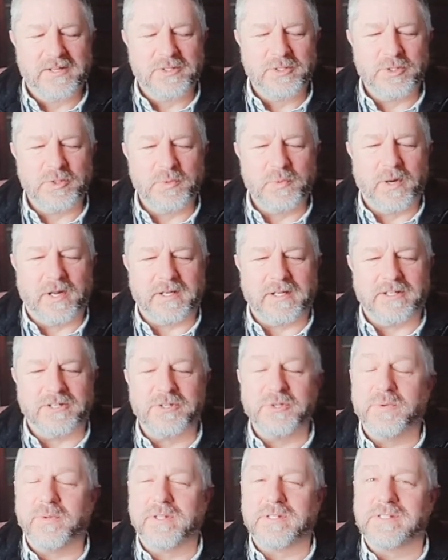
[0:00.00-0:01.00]
To
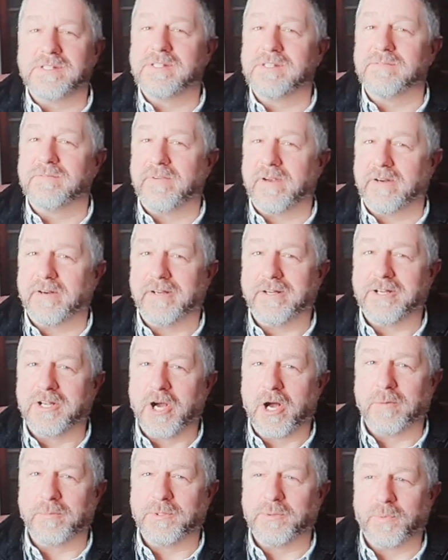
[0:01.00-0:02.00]
run into. This is
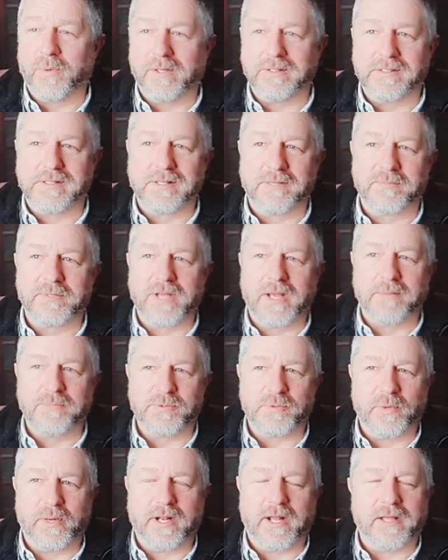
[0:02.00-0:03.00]
a very common
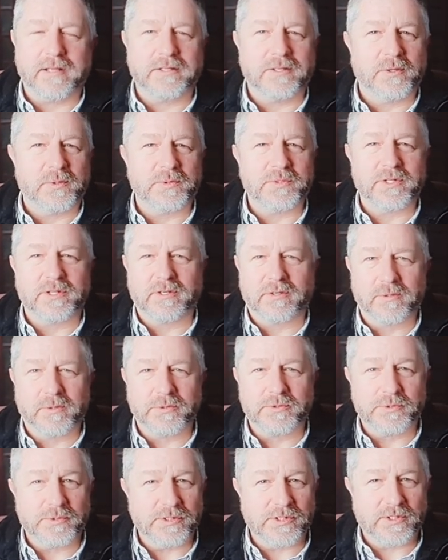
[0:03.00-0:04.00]
one. Sometimes when I
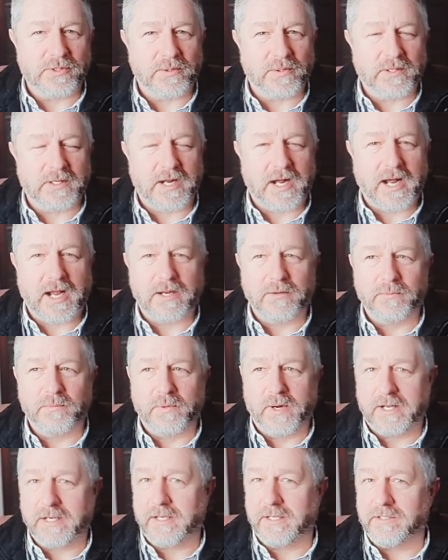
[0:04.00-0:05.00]
go to the grocery
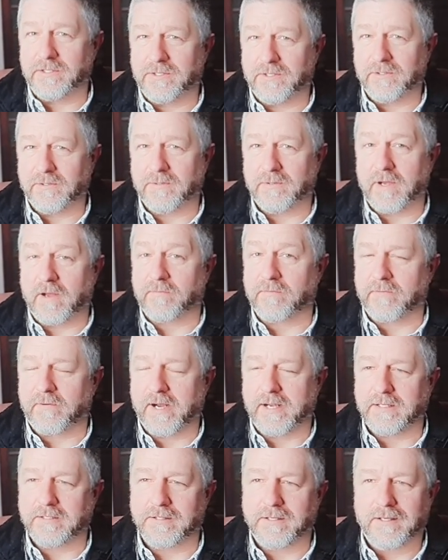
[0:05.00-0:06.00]
store, I run
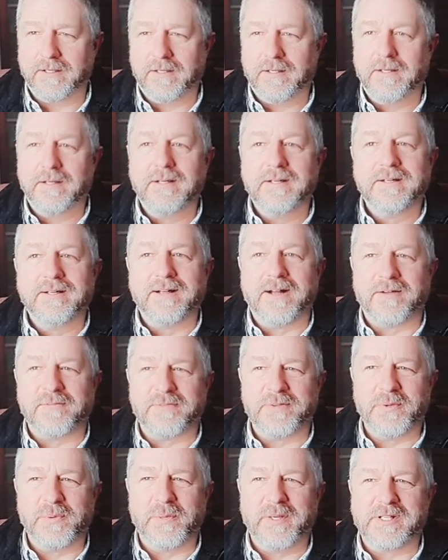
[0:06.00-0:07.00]
into a friend. A
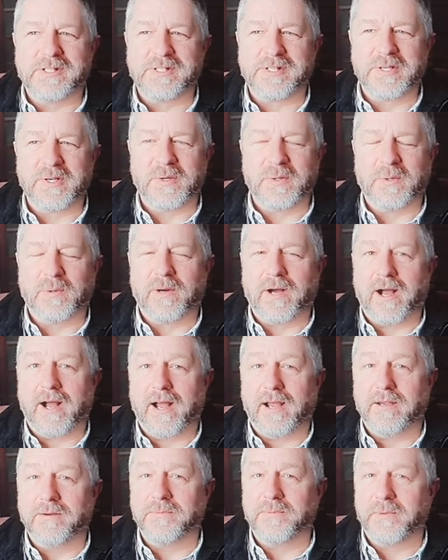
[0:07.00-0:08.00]
few weeks
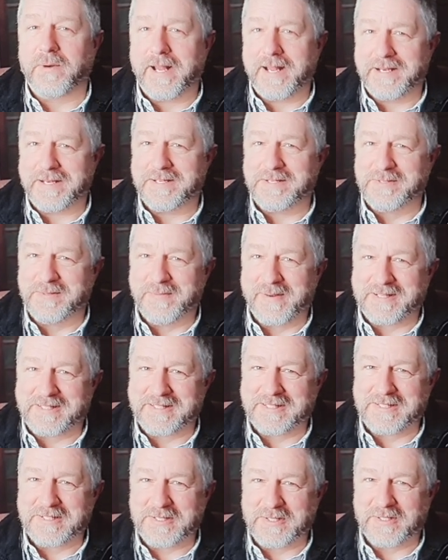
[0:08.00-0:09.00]
ago, I
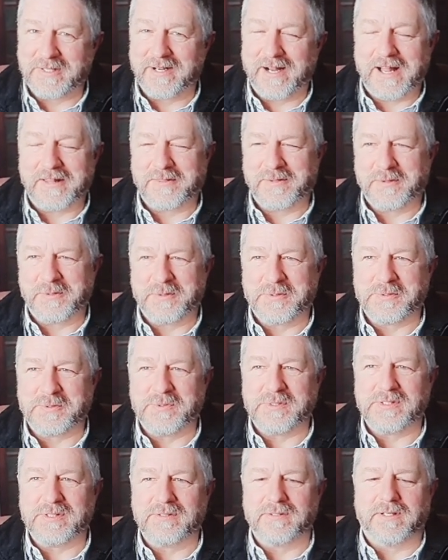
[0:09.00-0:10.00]
ran into my sister
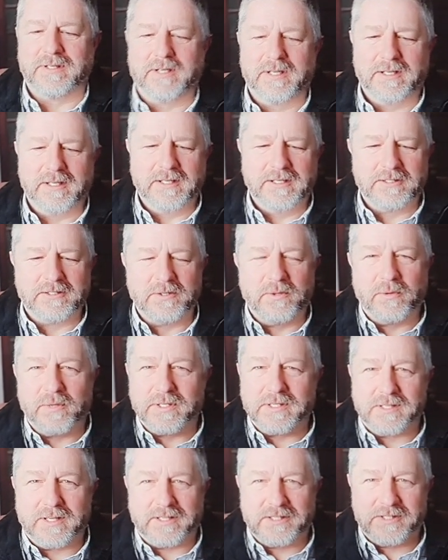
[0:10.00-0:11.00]
at the grocery store.